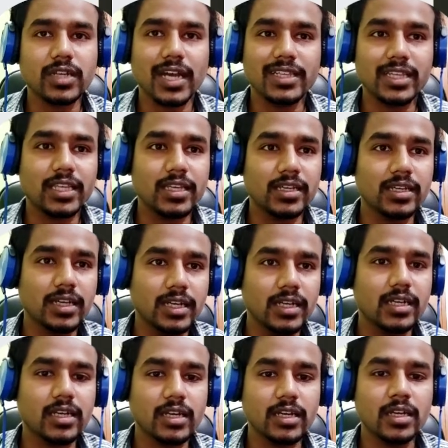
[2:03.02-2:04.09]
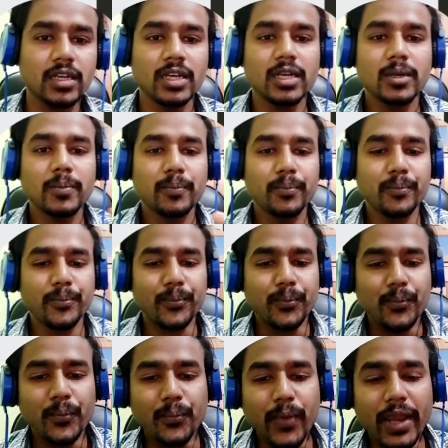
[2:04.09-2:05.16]
I think it
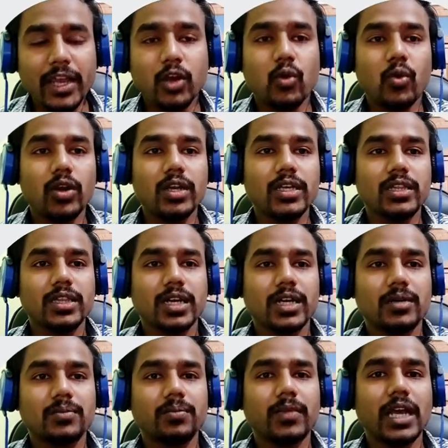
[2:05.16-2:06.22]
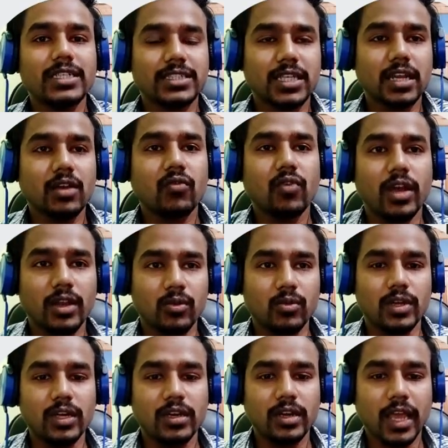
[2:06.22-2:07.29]
pick only the string value.
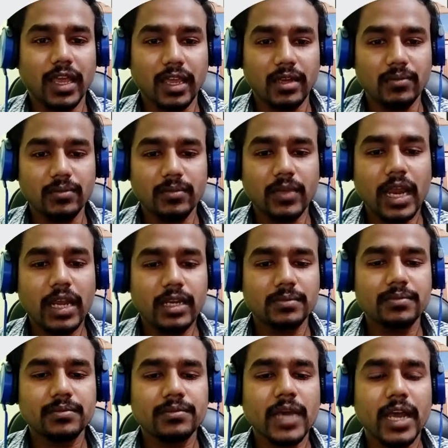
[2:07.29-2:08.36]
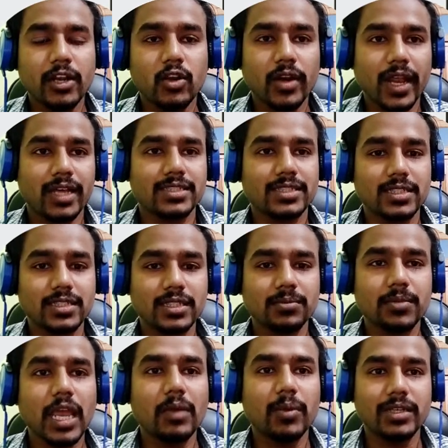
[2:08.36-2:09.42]
It cannot access the
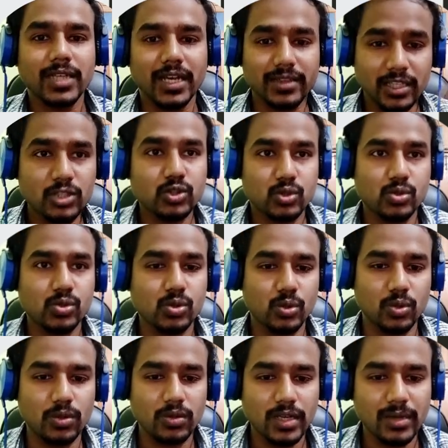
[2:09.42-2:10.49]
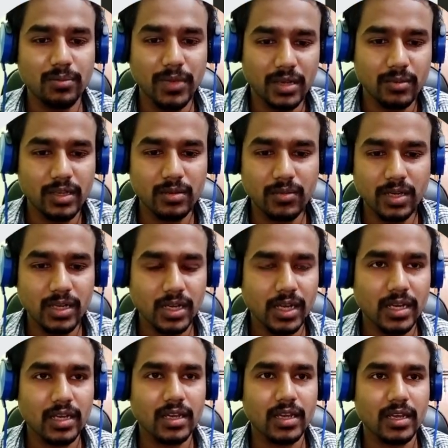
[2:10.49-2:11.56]
image, I think so. It may be, but
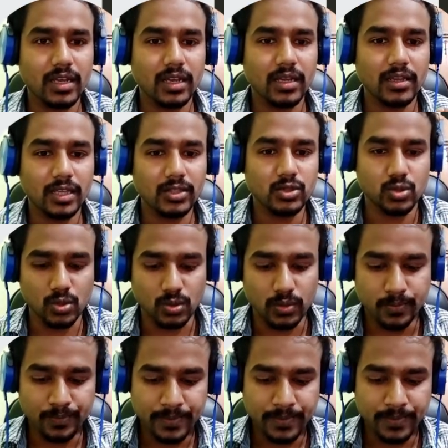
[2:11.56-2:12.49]
I think so.